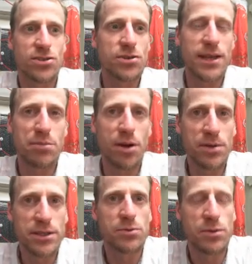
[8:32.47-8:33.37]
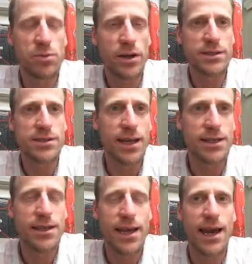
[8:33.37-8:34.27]
point is, if you want to talk
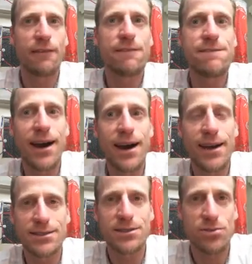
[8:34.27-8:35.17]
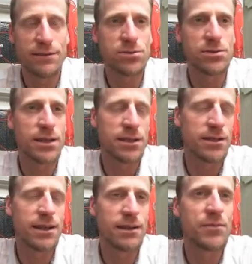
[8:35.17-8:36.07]
about how fast the signal
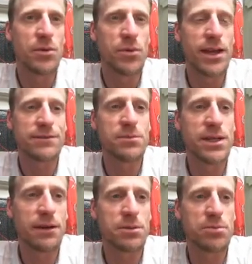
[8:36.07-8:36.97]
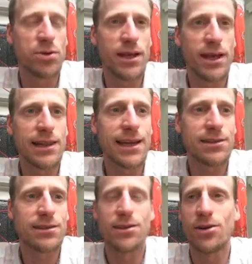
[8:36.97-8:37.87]
propagate from this part of the
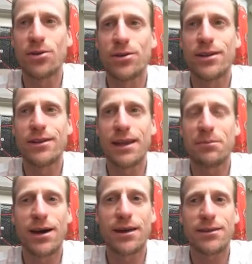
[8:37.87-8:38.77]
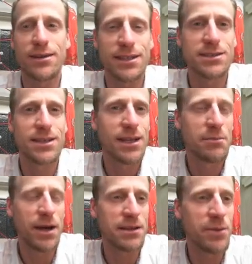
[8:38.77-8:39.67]
coast to say this part of the coast,
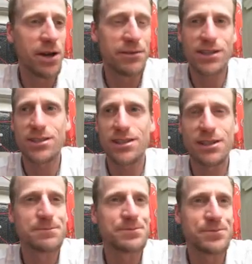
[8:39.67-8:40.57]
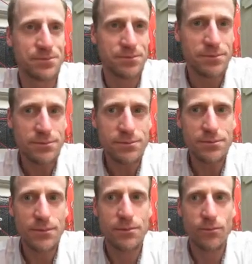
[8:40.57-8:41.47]
to do that properly, you would want to
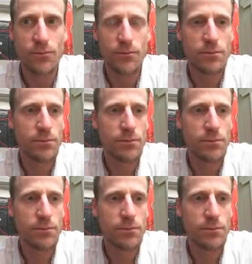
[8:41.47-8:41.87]
say how